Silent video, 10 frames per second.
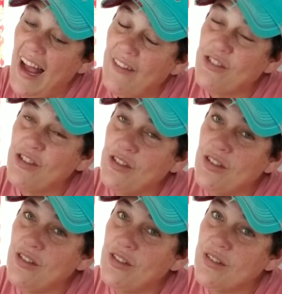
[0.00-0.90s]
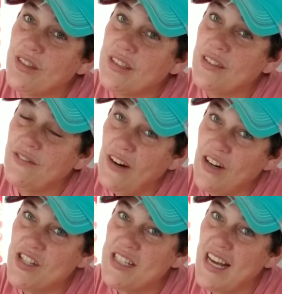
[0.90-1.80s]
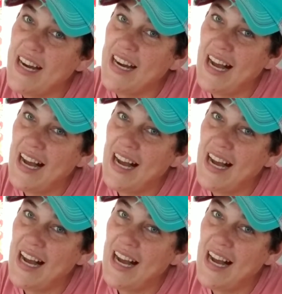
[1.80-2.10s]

after the first day,